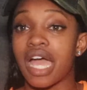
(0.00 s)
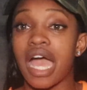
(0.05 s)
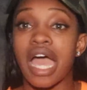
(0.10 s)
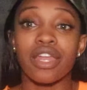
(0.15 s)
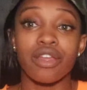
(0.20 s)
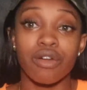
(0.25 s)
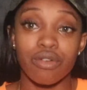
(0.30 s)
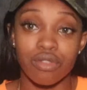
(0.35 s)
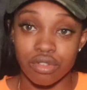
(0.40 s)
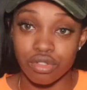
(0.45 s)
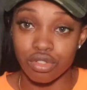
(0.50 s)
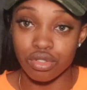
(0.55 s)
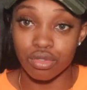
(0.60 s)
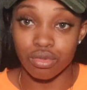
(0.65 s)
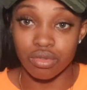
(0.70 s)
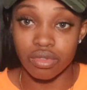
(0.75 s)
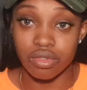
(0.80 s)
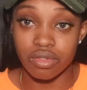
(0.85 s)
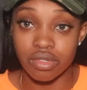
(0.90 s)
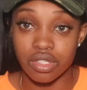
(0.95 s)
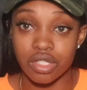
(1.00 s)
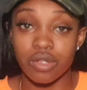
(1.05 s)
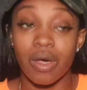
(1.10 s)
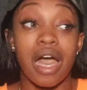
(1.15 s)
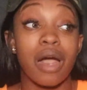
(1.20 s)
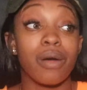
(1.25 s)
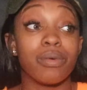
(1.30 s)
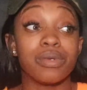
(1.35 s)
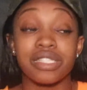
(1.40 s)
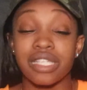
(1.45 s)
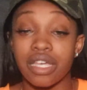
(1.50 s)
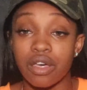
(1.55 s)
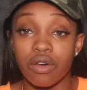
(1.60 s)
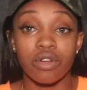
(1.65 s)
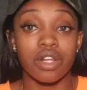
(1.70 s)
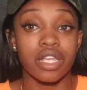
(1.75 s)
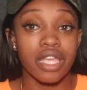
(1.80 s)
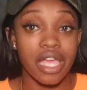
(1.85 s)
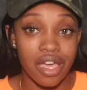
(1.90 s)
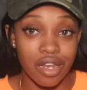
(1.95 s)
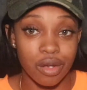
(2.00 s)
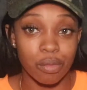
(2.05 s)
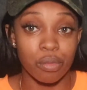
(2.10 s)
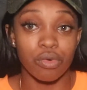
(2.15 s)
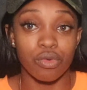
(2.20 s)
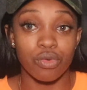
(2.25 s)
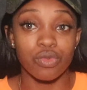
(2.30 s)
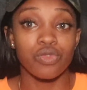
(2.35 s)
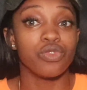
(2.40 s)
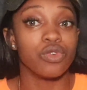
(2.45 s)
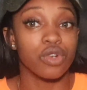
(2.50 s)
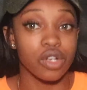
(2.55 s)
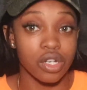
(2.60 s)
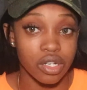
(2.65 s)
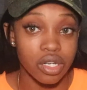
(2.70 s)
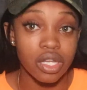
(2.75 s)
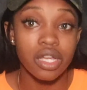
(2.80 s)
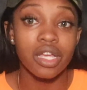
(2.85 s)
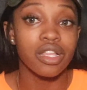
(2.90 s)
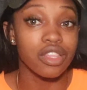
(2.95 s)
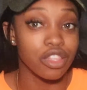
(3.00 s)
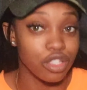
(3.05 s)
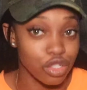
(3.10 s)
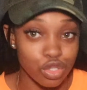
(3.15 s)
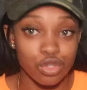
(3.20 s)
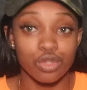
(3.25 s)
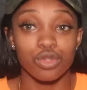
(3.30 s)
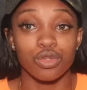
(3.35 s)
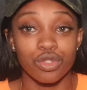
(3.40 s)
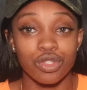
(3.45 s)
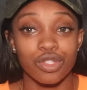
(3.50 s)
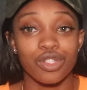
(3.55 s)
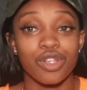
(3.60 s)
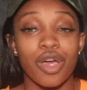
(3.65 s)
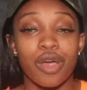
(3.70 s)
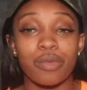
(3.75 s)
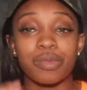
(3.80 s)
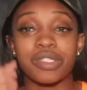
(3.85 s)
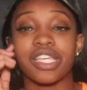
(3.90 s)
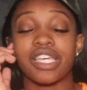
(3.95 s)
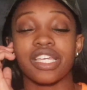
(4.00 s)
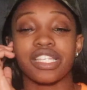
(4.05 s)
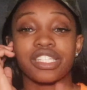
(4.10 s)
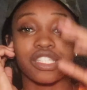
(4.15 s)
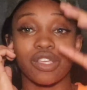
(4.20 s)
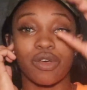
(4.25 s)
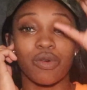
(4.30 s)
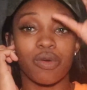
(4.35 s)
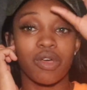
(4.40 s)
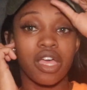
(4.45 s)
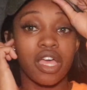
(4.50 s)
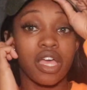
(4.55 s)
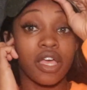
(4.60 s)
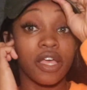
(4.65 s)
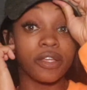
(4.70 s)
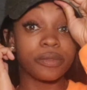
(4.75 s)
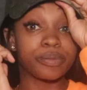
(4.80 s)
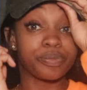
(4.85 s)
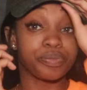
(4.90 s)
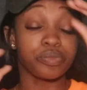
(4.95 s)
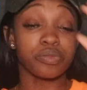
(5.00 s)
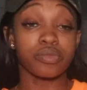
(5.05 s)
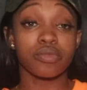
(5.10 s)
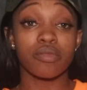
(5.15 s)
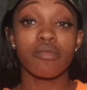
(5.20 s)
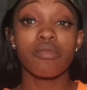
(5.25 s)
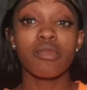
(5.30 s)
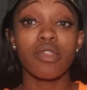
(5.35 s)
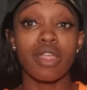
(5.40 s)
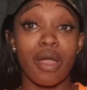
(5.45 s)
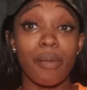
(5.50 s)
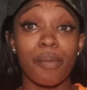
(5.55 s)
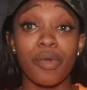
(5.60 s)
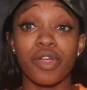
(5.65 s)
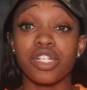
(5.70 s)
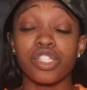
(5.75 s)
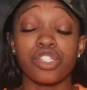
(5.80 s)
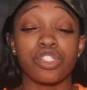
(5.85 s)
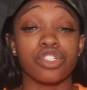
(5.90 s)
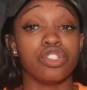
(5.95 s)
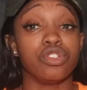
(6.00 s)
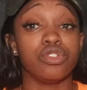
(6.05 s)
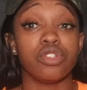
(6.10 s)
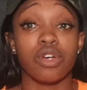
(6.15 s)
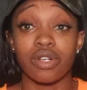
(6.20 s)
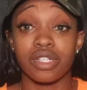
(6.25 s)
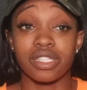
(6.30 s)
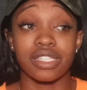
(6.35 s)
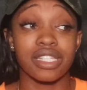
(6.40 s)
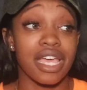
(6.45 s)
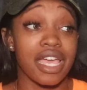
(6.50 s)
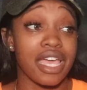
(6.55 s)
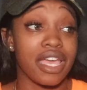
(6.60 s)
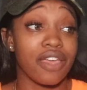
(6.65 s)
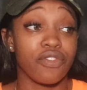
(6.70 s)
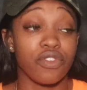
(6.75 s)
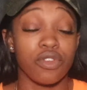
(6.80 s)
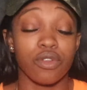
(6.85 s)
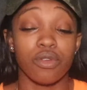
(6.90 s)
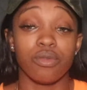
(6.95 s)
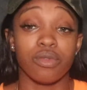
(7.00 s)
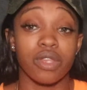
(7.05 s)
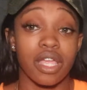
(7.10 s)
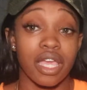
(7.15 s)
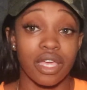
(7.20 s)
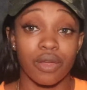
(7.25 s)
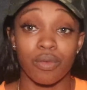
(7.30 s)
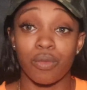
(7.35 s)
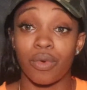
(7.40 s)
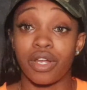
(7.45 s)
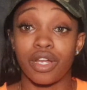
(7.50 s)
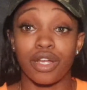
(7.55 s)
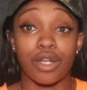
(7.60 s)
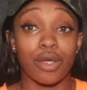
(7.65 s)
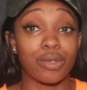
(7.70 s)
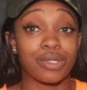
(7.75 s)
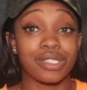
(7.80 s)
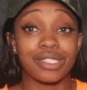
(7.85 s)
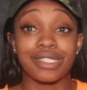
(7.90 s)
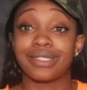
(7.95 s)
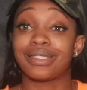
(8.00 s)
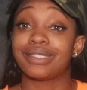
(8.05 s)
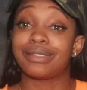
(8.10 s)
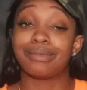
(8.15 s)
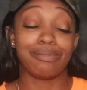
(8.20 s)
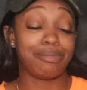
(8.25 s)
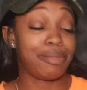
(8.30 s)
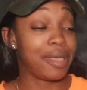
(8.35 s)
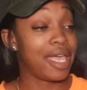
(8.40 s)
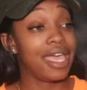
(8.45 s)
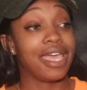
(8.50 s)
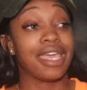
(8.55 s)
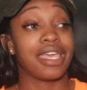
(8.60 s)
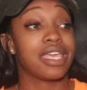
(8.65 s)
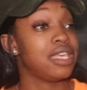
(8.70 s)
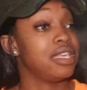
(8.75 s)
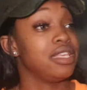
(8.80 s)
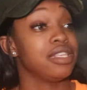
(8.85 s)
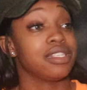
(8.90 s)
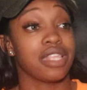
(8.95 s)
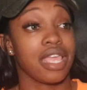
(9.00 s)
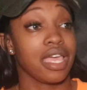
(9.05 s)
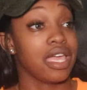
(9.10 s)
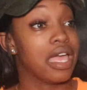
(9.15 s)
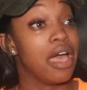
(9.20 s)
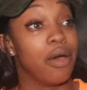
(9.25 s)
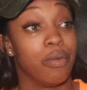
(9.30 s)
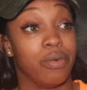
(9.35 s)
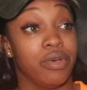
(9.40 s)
I know the truth. So I was held accountable for the truth. You know what I'm saying? So I'm pretty sure you noticed that if you, like, one of those bad kids like I